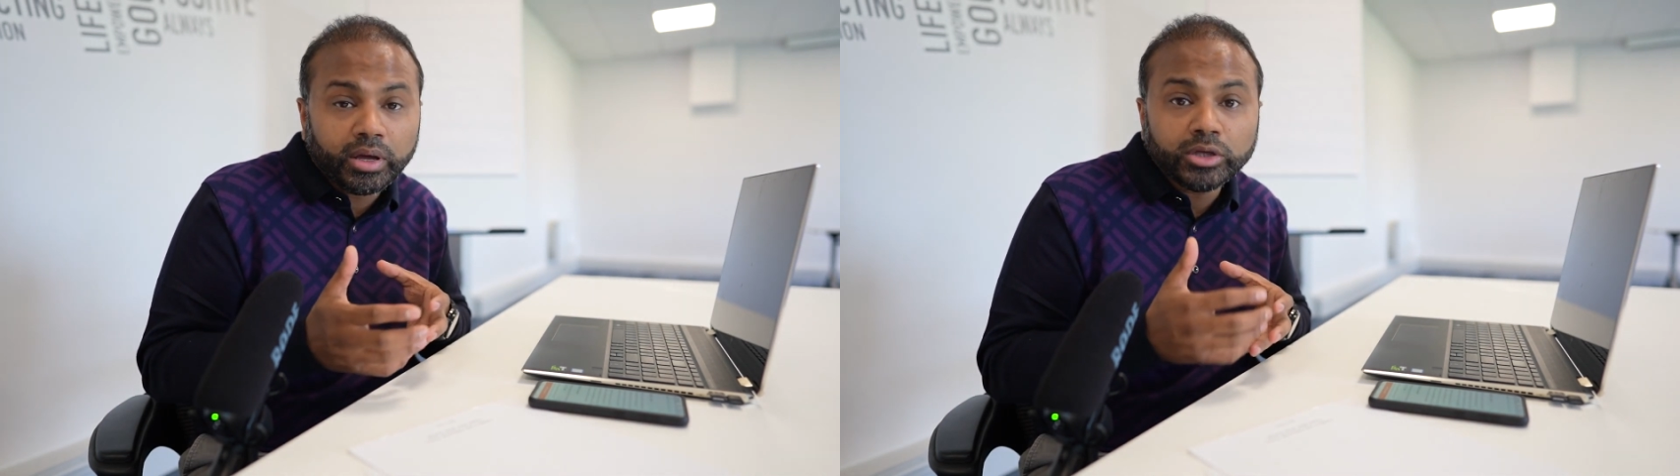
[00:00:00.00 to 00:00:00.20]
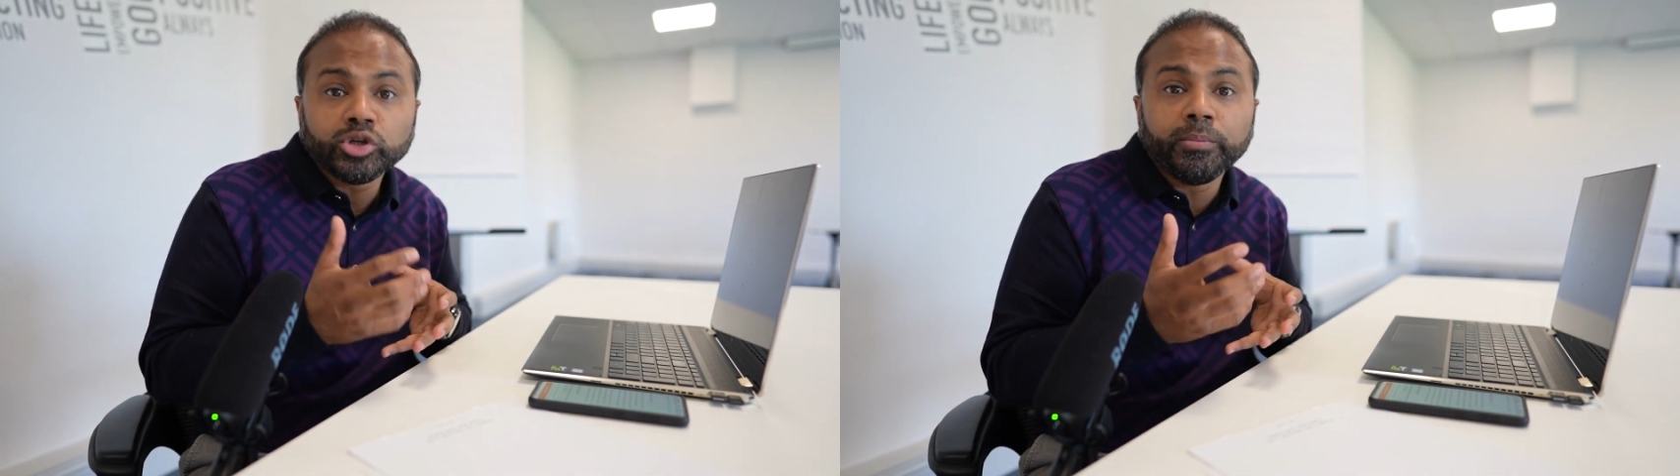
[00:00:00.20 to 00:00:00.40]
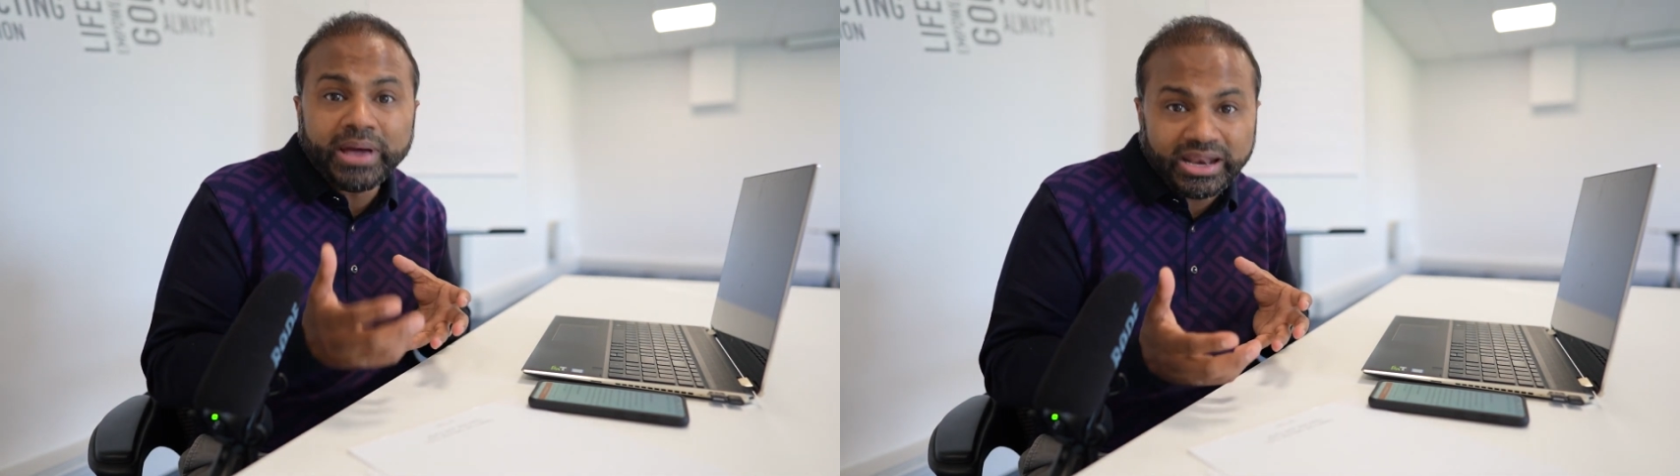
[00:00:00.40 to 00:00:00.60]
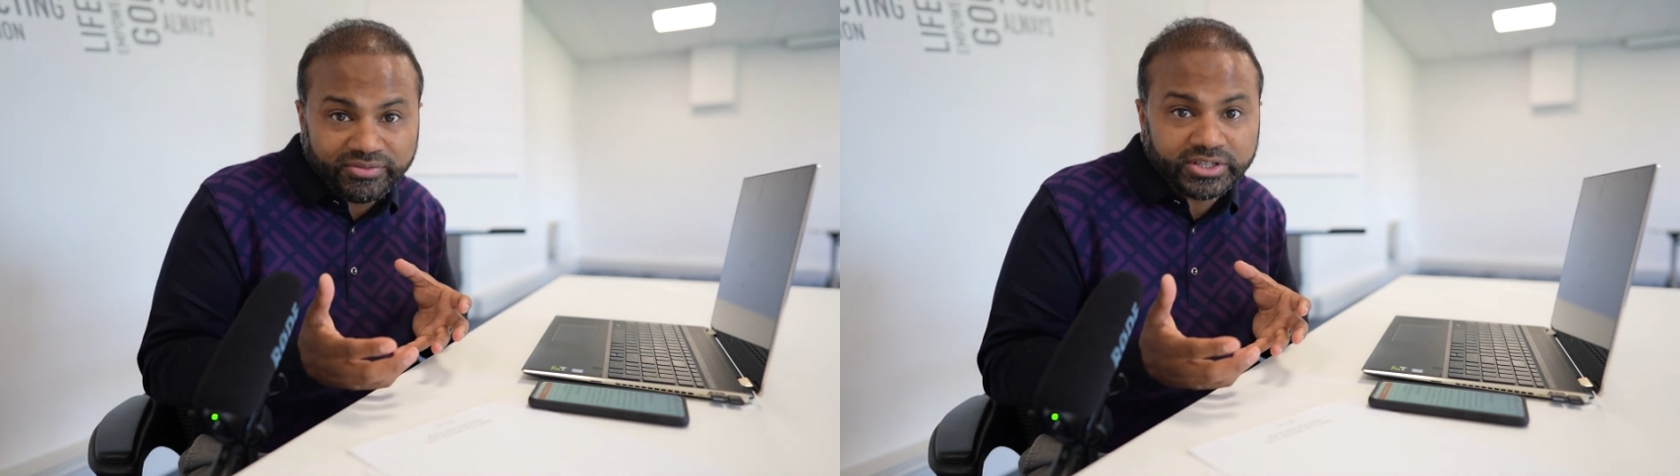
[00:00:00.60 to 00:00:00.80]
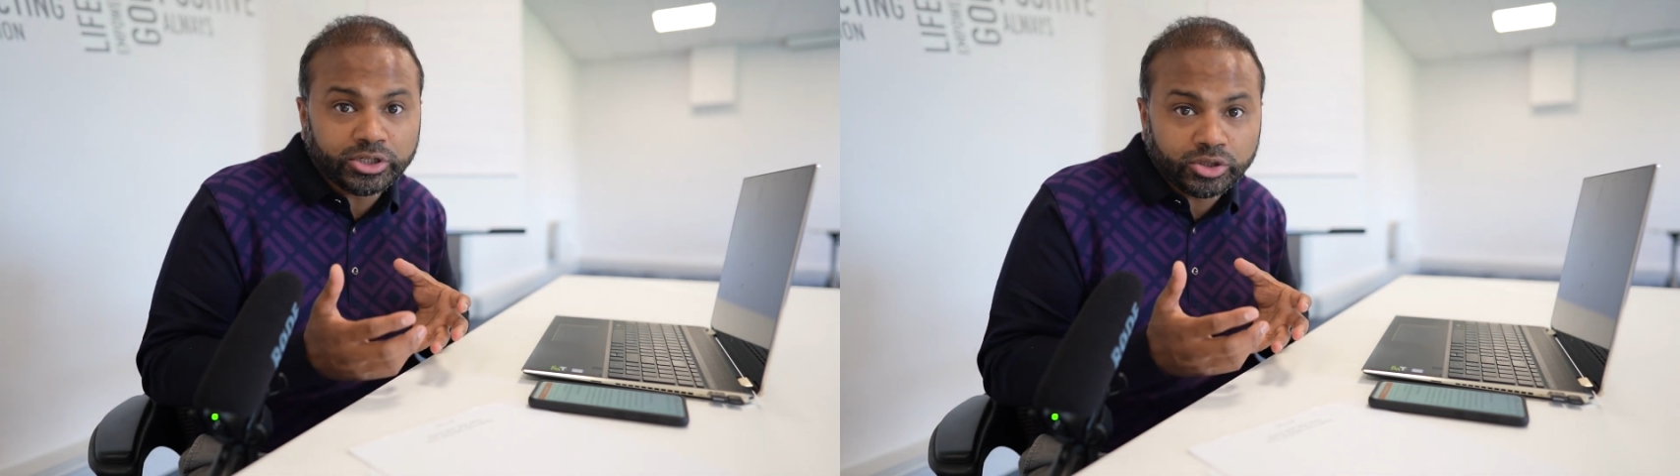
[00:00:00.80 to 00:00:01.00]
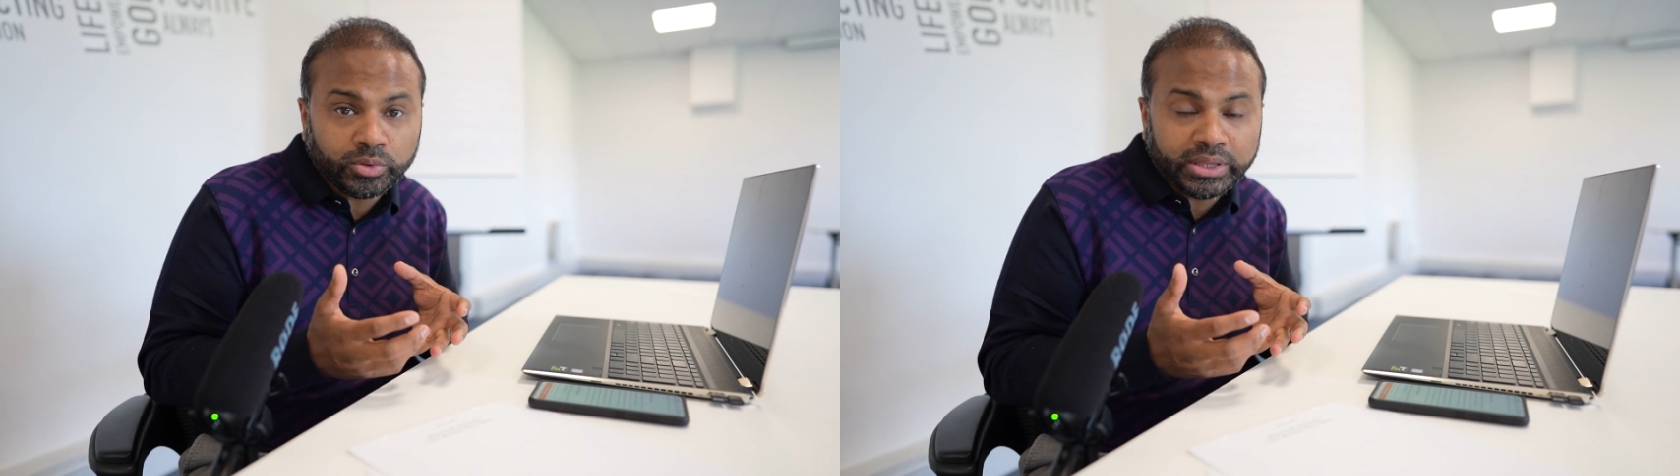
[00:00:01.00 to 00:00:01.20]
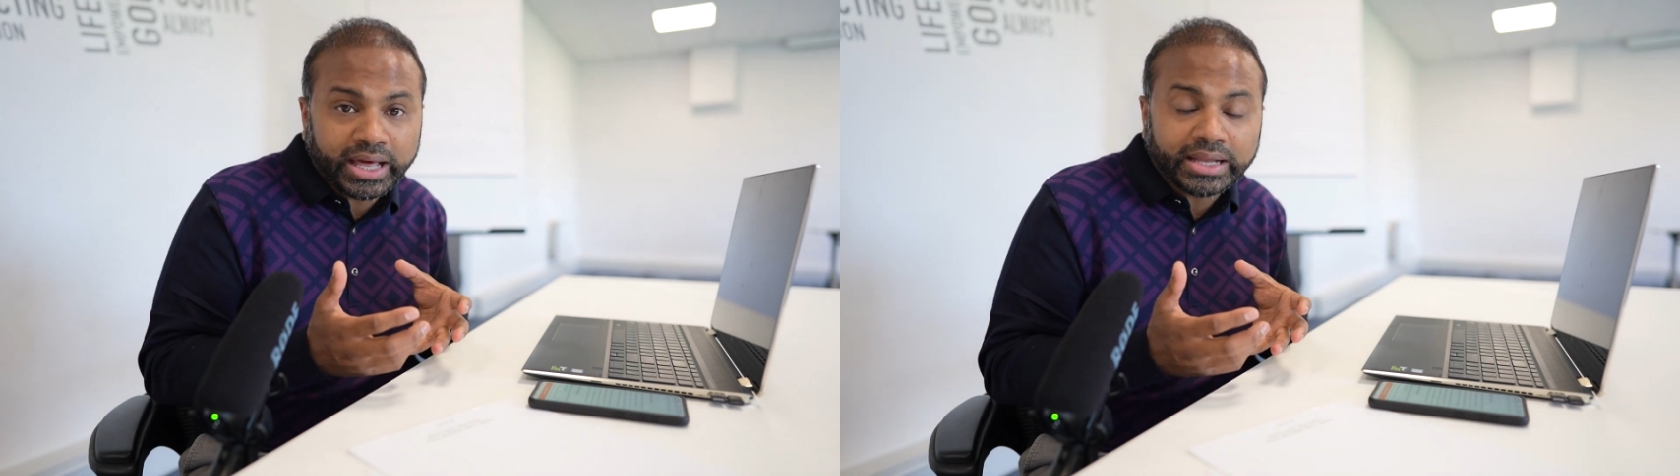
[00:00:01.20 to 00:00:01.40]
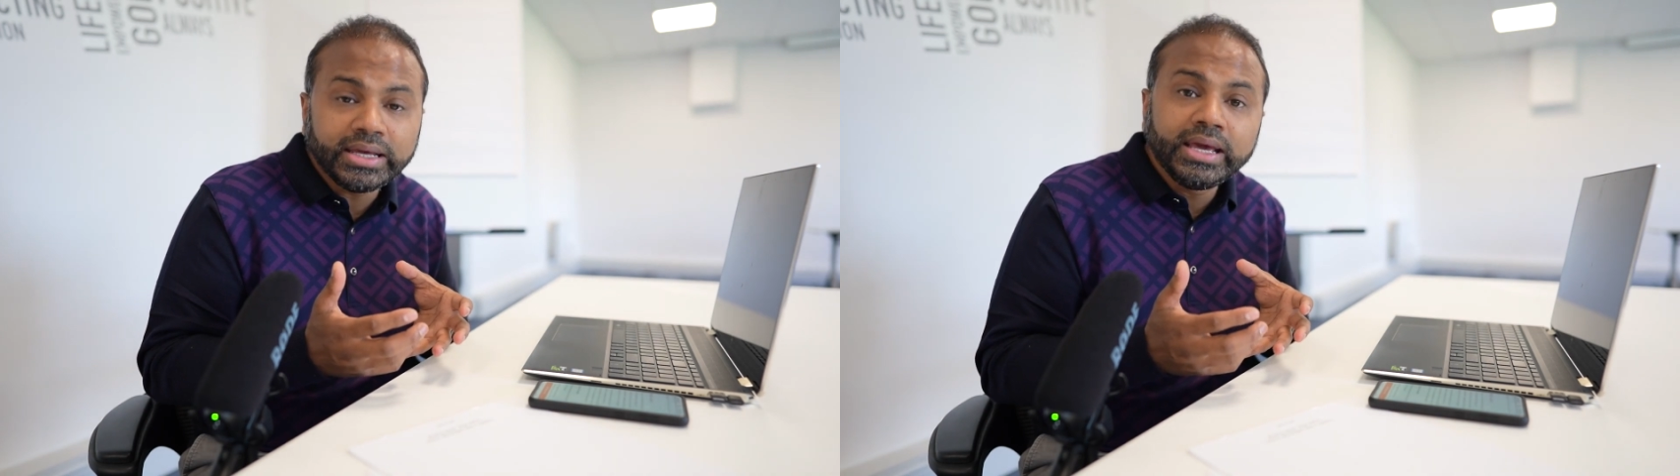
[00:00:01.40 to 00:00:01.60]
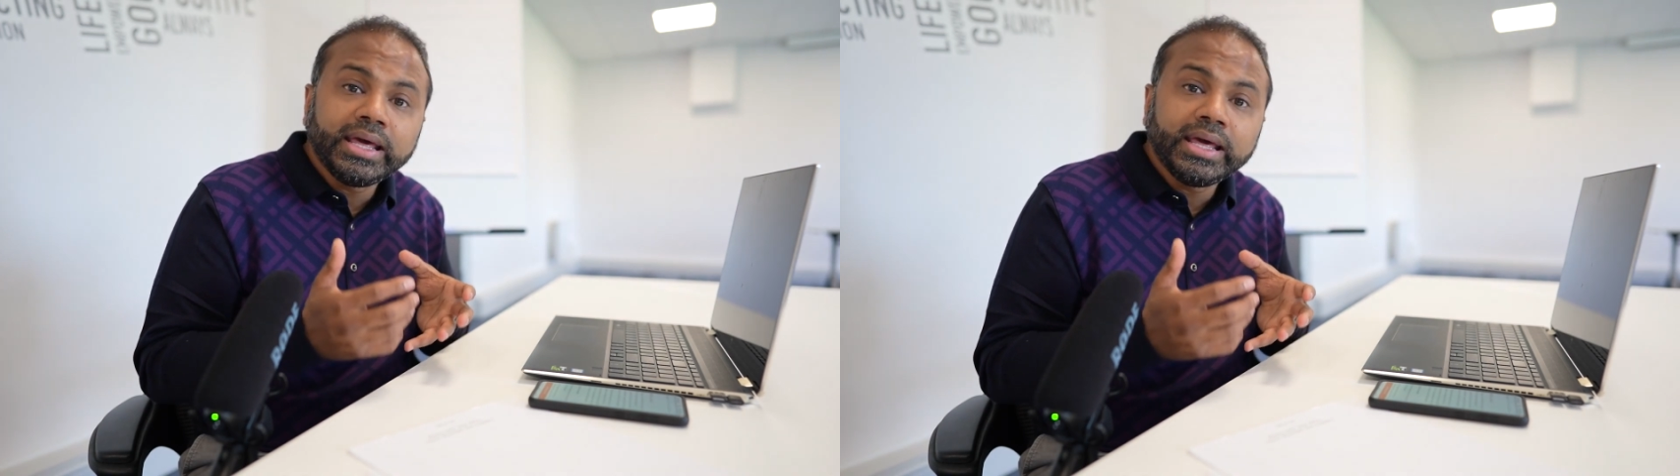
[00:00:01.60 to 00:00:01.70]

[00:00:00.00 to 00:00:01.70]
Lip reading: some benefit in doing that,